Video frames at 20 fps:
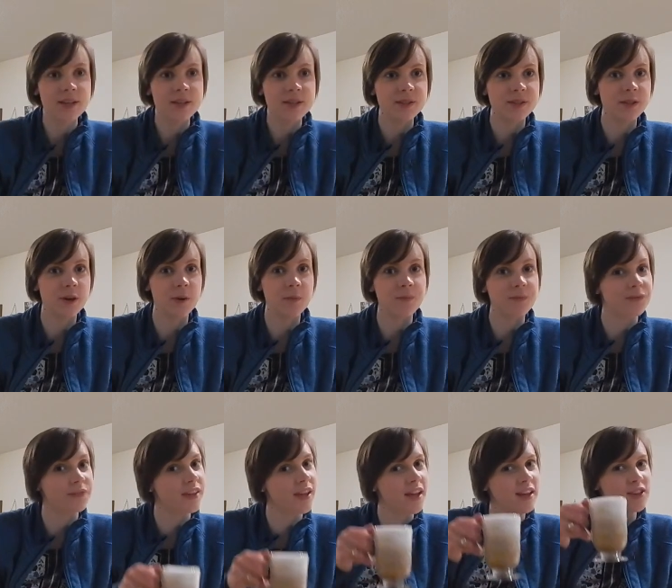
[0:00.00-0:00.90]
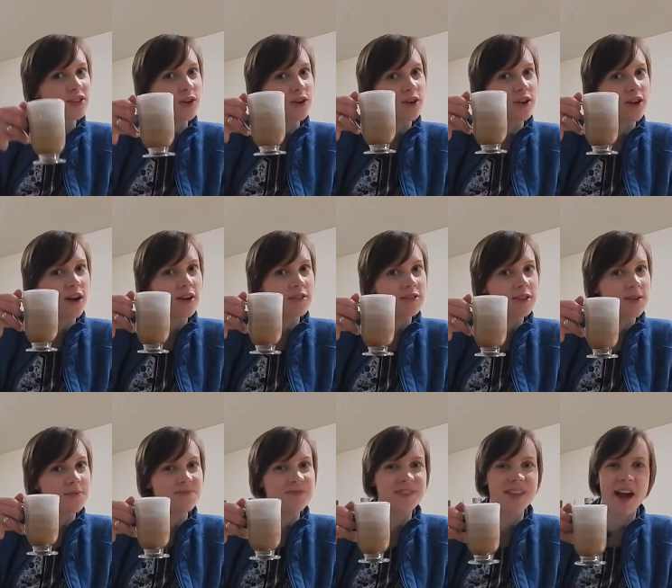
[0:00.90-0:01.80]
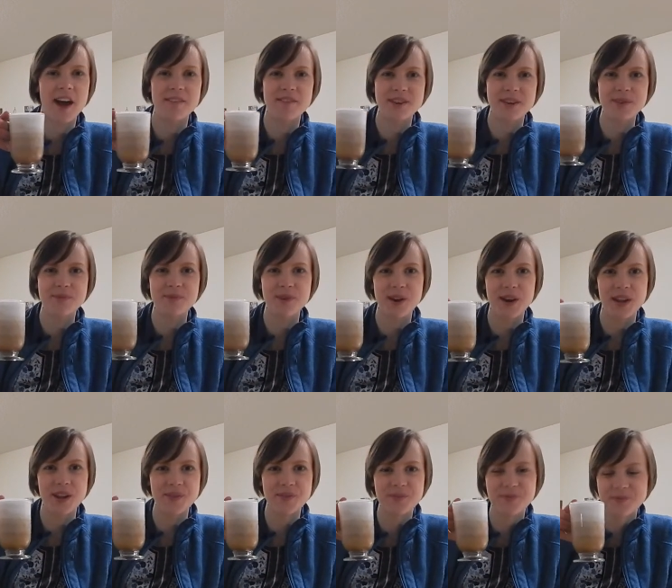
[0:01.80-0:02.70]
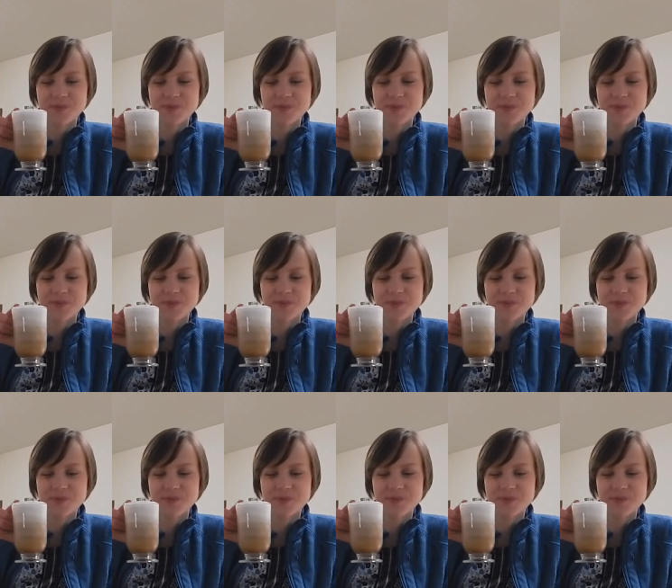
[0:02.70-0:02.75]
So enjoy your coffee and have a good morning.